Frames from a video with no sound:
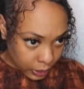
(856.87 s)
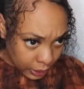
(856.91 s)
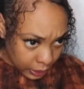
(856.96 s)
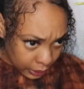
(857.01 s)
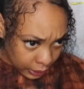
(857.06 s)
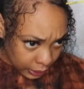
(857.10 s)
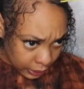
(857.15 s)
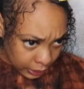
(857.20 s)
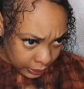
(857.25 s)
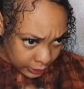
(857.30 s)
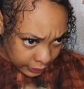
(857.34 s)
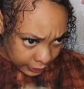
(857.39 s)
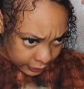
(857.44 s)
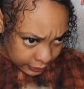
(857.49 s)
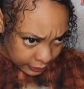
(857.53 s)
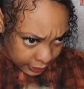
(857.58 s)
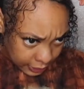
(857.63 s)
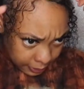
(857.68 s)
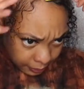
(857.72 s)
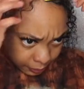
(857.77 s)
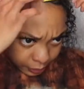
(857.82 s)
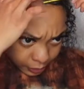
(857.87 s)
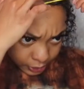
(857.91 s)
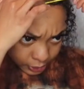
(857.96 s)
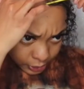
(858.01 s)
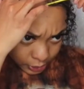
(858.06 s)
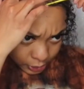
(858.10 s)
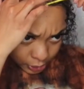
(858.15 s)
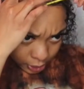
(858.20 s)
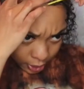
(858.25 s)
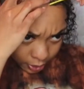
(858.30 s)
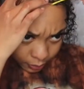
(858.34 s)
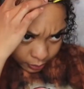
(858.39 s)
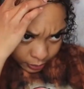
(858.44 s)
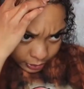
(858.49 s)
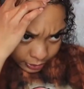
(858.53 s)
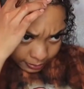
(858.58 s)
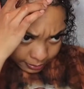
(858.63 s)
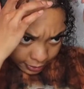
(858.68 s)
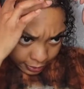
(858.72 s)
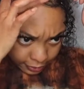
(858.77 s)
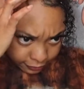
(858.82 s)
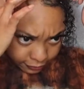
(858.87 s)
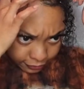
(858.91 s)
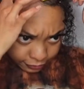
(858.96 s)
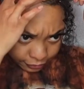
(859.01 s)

and I think I'm going to start with my